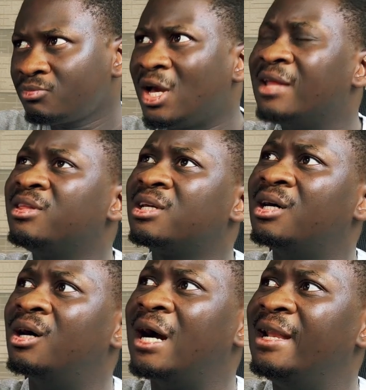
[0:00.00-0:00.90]
I think
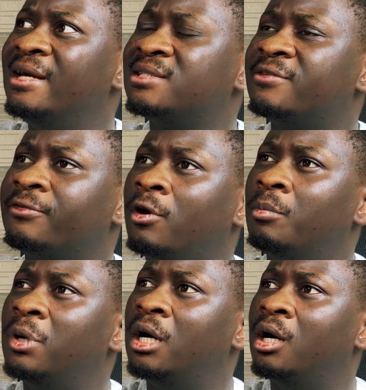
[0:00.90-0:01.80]
I learned it
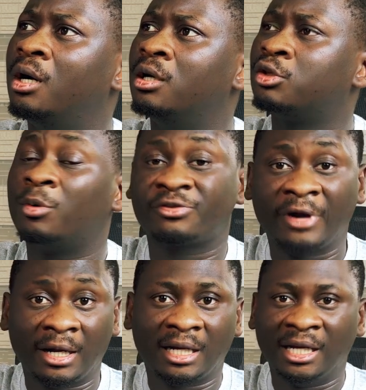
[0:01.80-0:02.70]
from Thomas
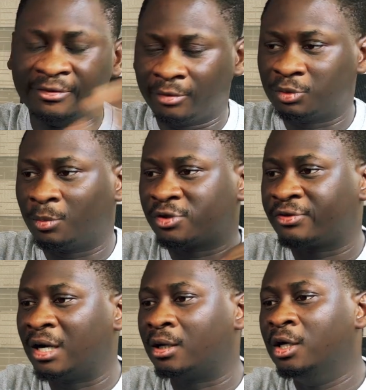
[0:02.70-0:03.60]
Frank. You
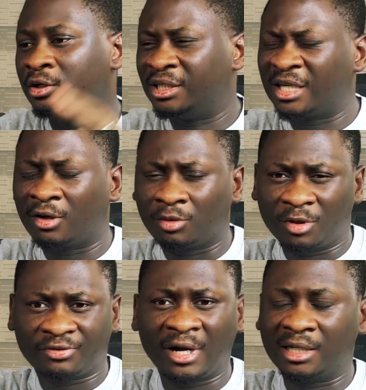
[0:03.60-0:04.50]
can check out
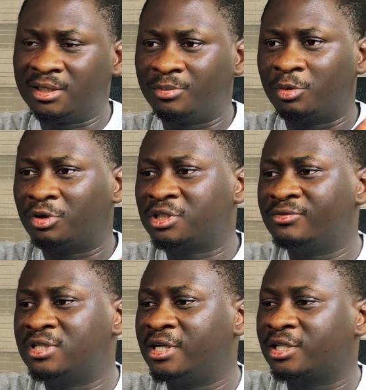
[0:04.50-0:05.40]
Thomas Frank. He's a
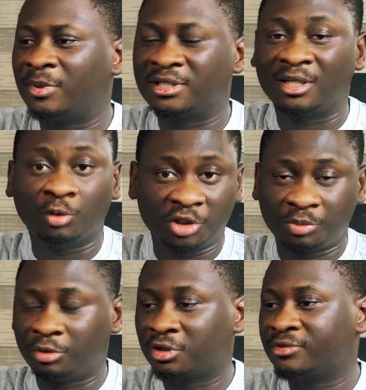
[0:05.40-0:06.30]
productivity expert. He's an OG
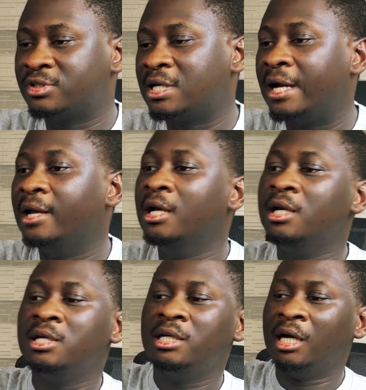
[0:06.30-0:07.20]
productivity guy.
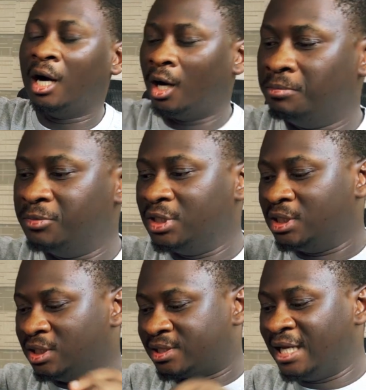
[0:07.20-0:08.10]

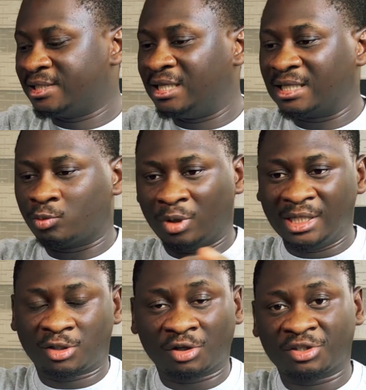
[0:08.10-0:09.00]
He says that when
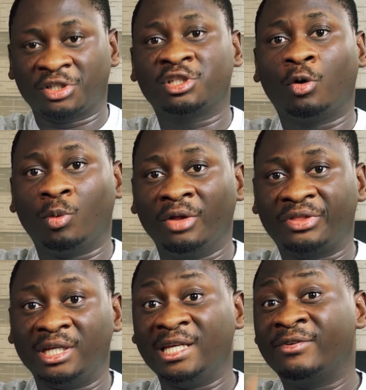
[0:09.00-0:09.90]
he's concentrating on one
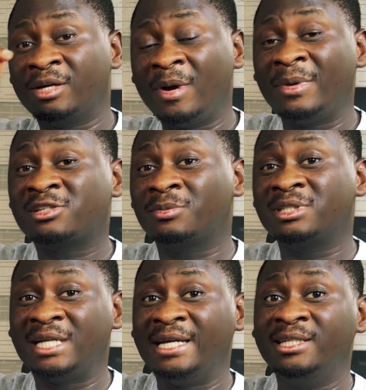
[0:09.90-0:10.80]
thing, if he remembers
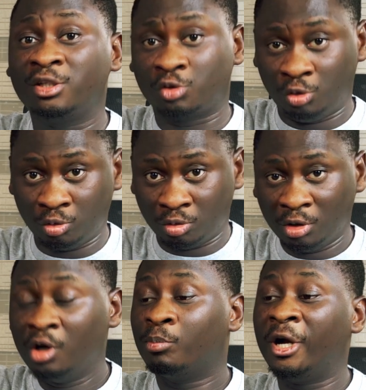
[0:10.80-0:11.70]
something that he needs to do,
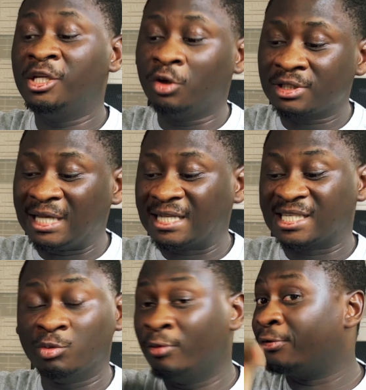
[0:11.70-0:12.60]
but he knows that
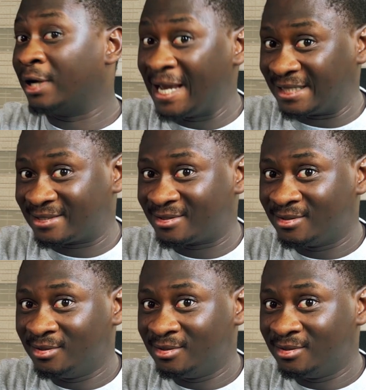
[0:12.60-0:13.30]
he will forget